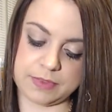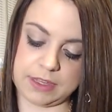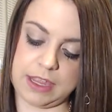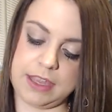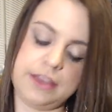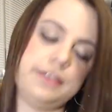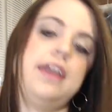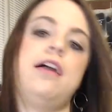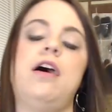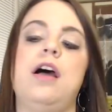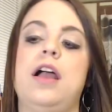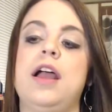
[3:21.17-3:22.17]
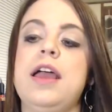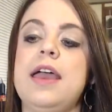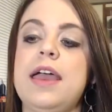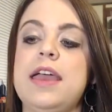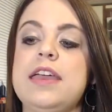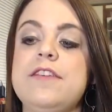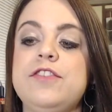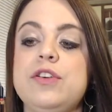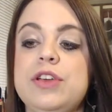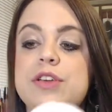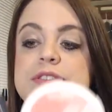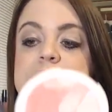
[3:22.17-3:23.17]
And here they are. If you're
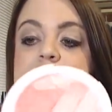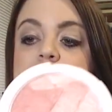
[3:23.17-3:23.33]
using the